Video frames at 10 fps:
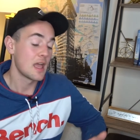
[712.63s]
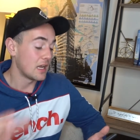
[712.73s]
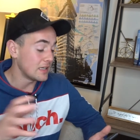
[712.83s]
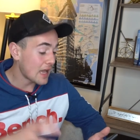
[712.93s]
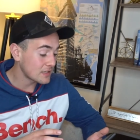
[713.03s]

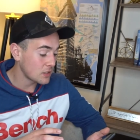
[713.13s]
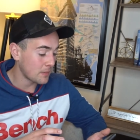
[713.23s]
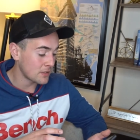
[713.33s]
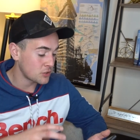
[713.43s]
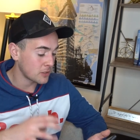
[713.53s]
Not to
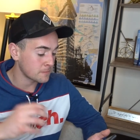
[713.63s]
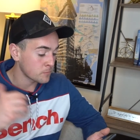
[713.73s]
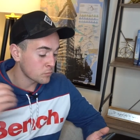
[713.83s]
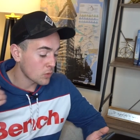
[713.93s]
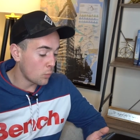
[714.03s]
mention,
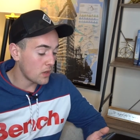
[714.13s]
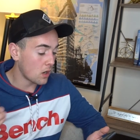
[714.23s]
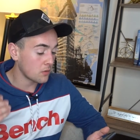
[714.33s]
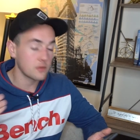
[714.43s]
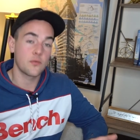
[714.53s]
we
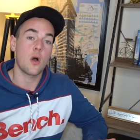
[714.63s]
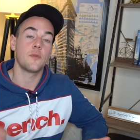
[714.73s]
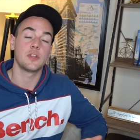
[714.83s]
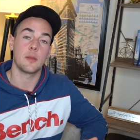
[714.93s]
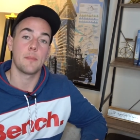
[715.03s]
are
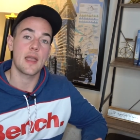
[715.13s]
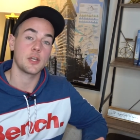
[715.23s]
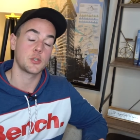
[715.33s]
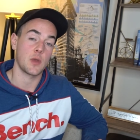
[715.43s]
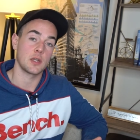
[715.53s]
involved in a mega
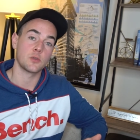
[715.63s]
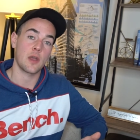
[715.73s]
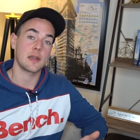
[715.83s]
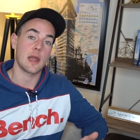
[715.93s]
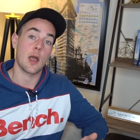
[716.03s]
trend
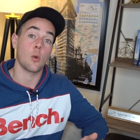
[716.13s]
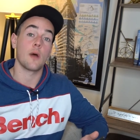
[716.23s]
right now